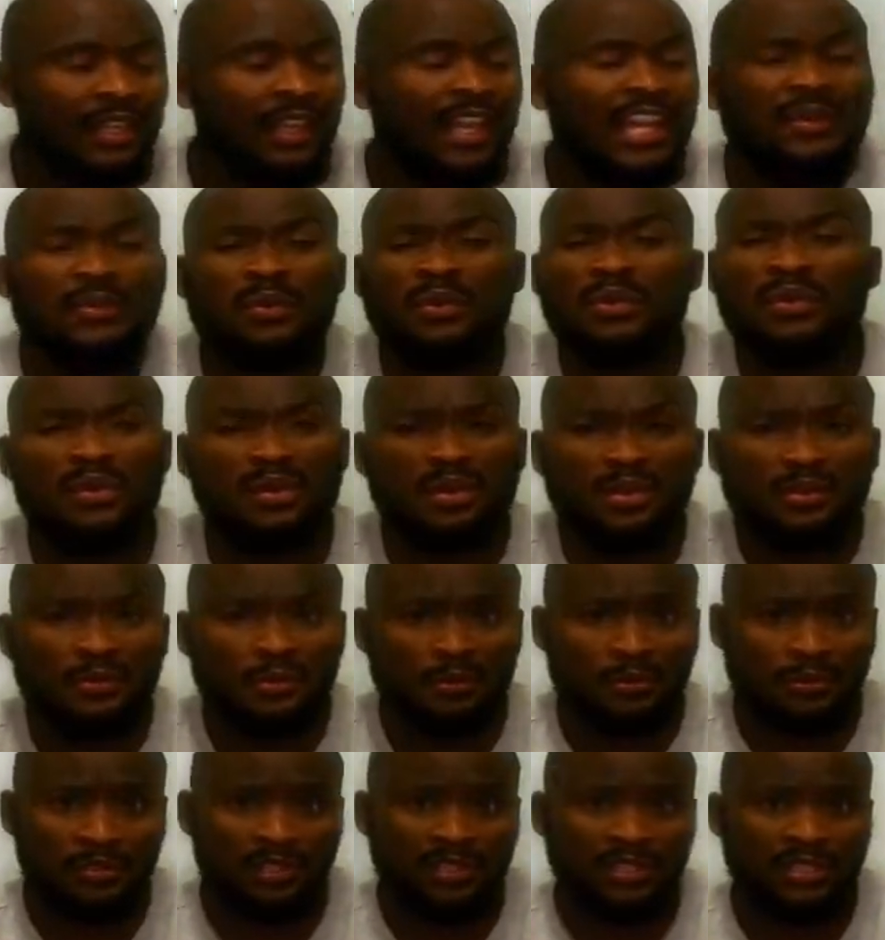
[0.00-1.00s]
And we all
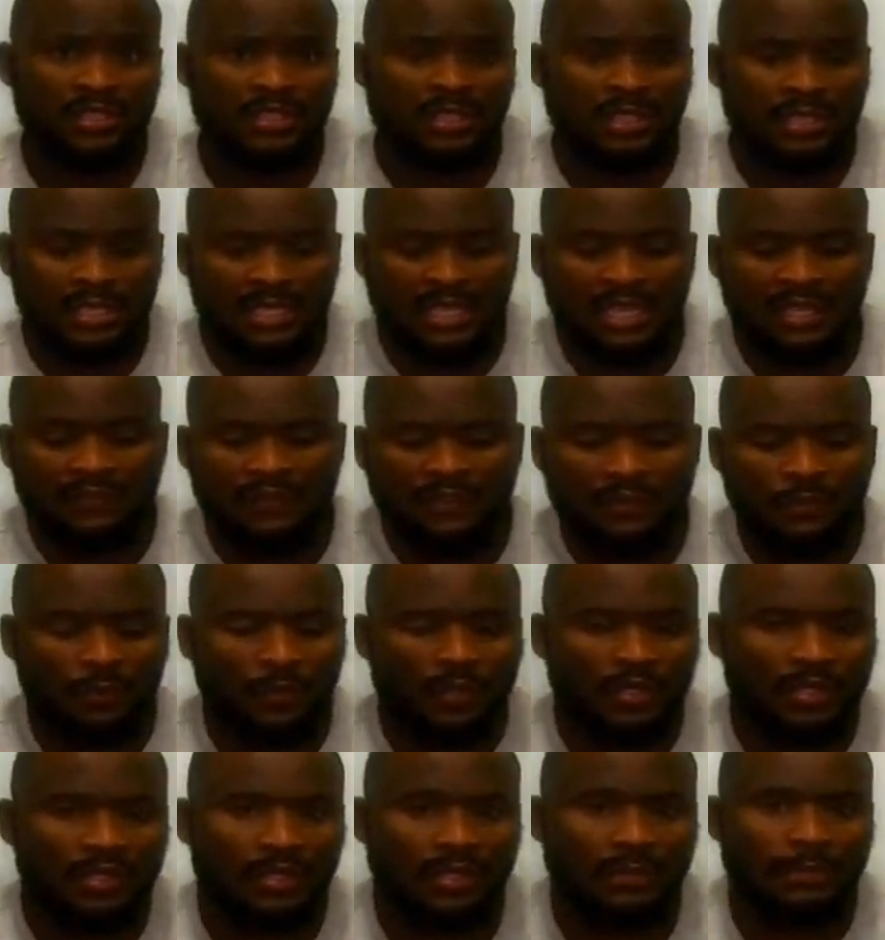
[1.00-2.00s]
know this, even
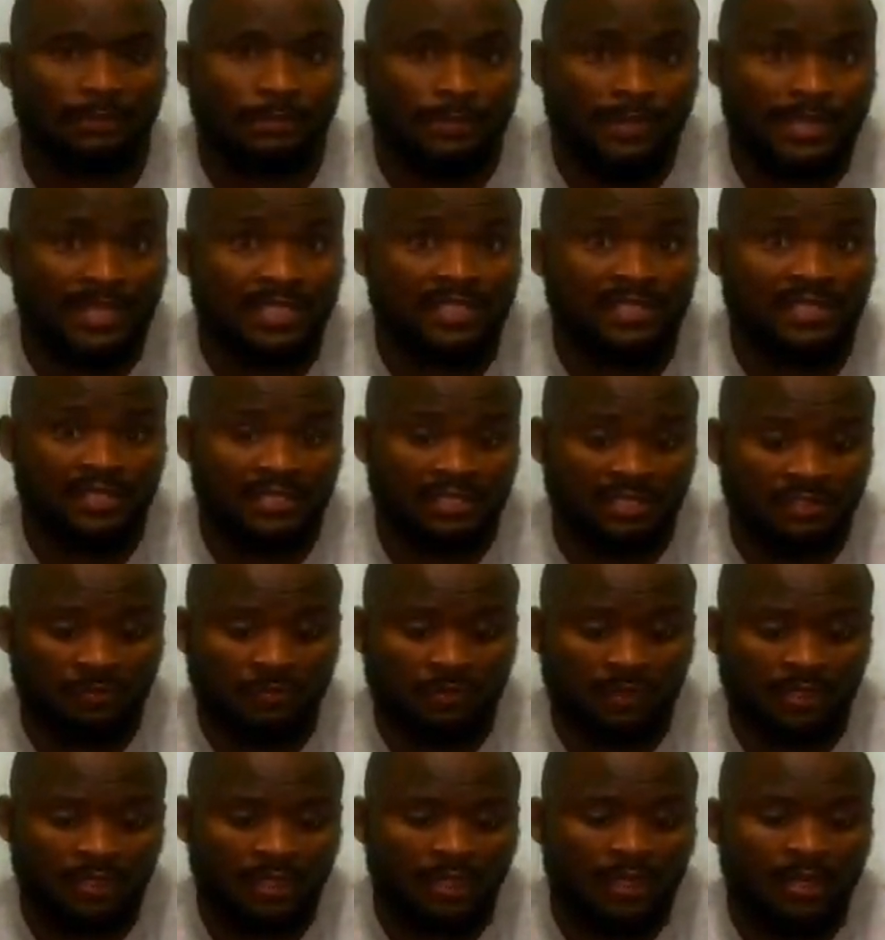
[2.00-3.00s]
with BSc
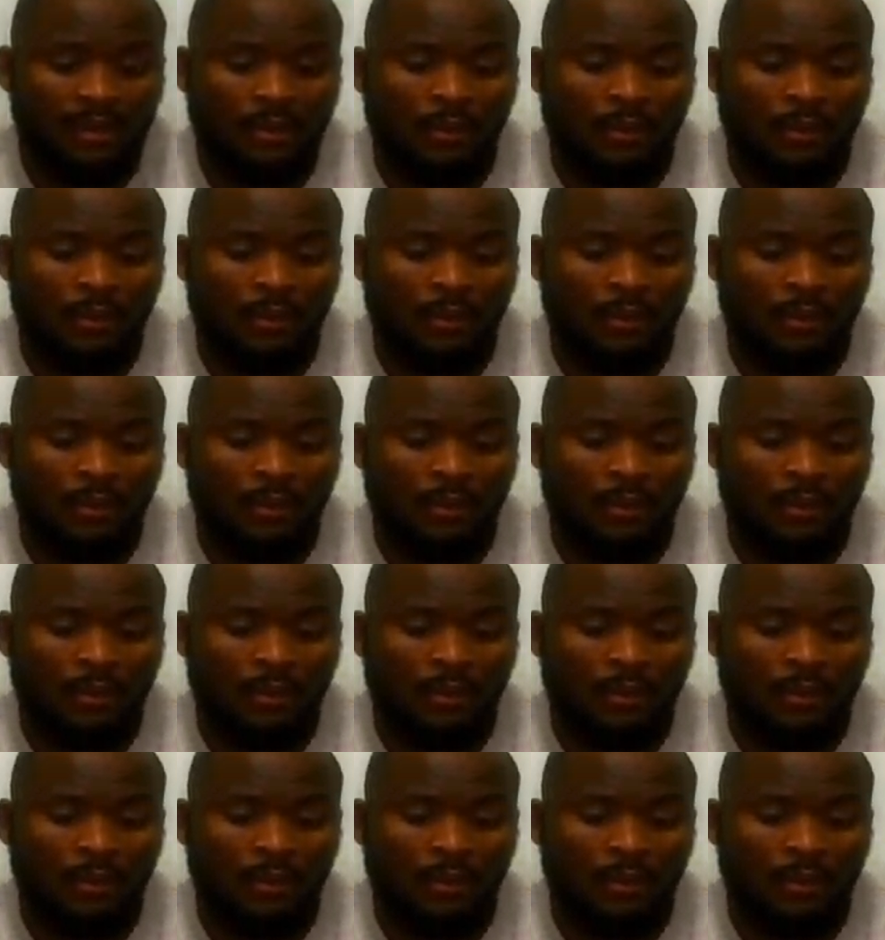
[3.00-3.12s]
degree,